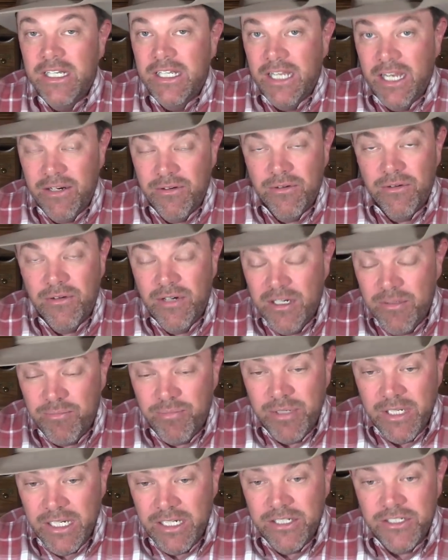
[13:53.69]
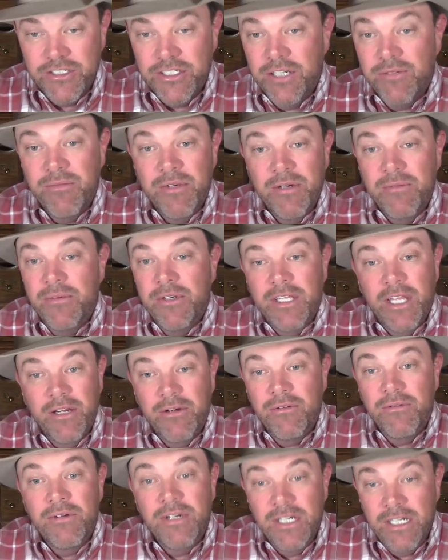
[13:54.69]
They were replenishing. Remember, they
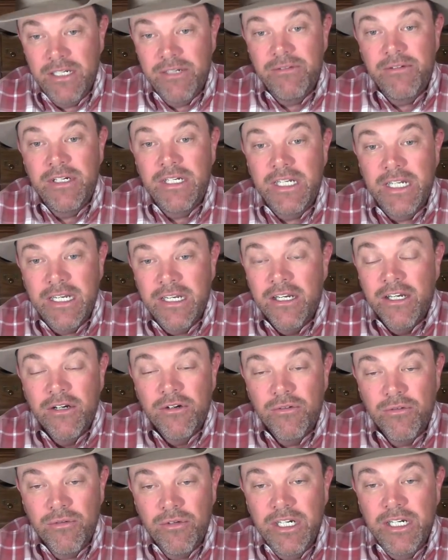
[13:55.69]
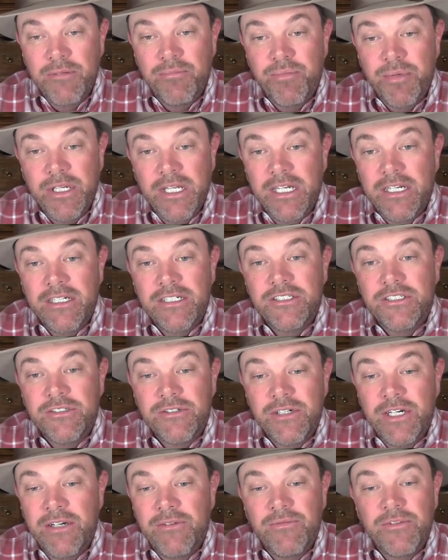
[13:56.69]
really, really replenished
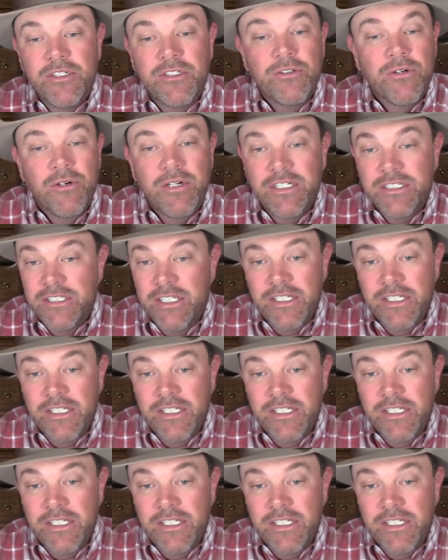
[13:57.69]
their inventories,